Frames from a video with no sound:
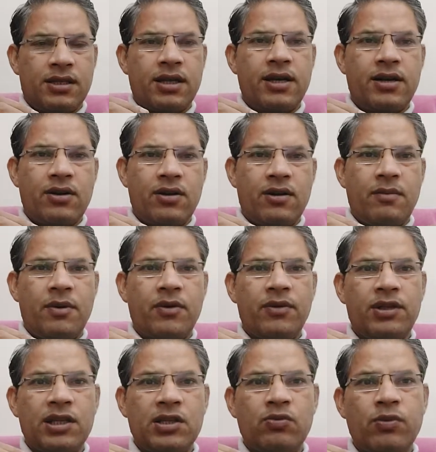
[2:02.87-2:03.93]
later on about
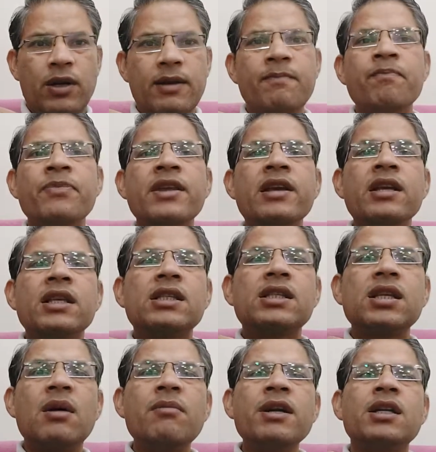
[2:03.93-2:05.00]
this one.
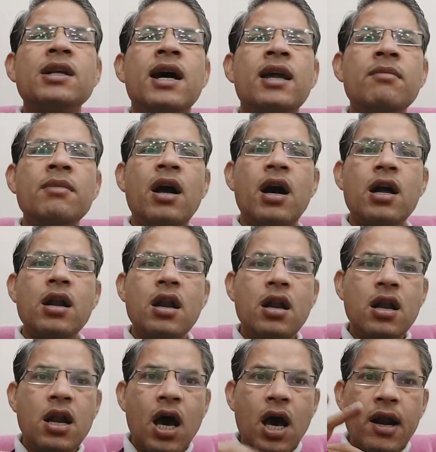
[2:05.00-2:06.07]
Sometime a
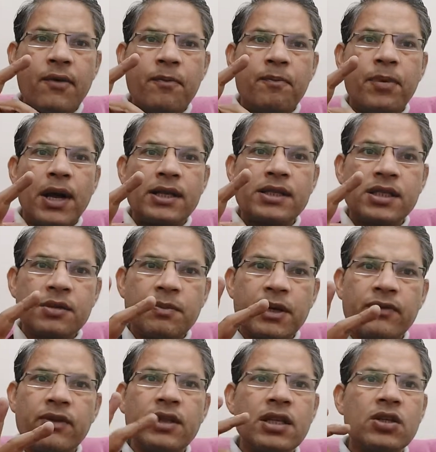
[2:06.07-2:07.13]
nerve passes
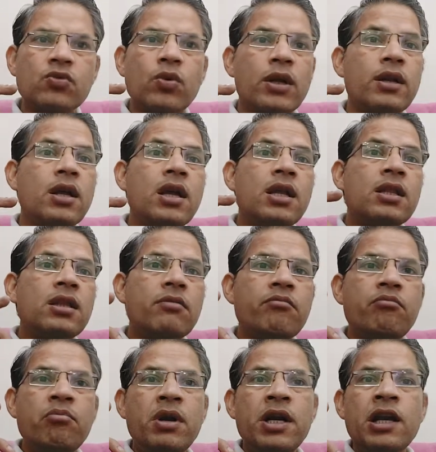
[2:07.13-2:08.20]
between this one. The
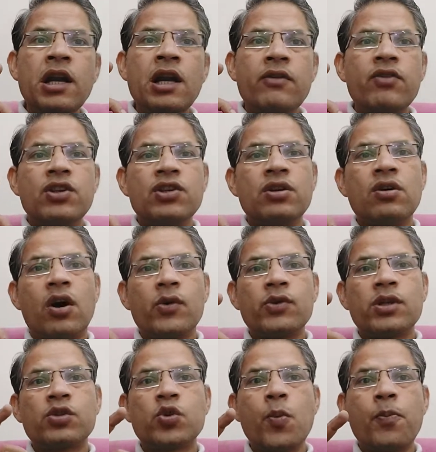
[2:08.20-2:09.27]
middle division of the
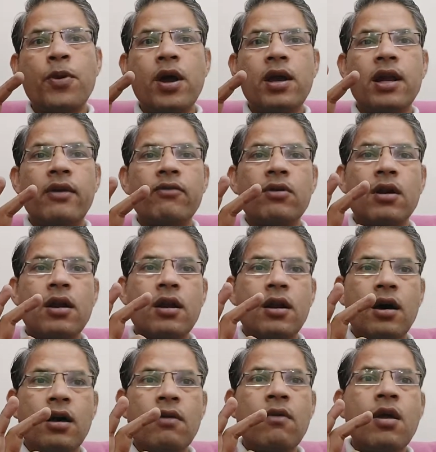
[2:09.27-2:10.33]
supraclavicular
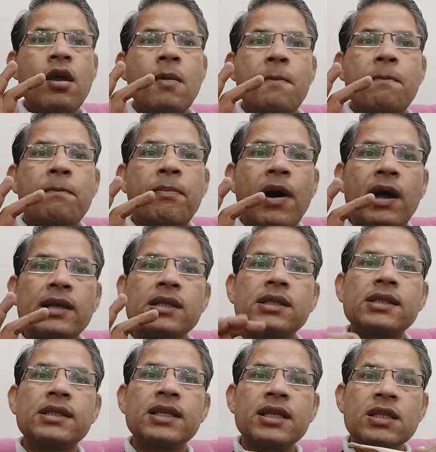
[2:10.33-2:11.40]
nerve
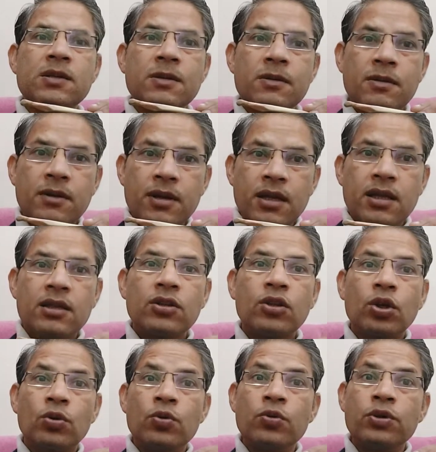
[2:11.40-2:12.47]
passes
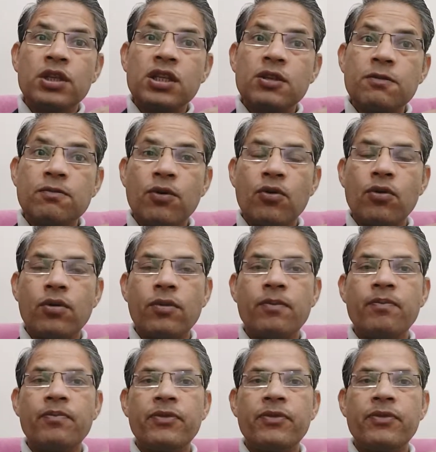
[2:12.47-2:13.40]
through this bone.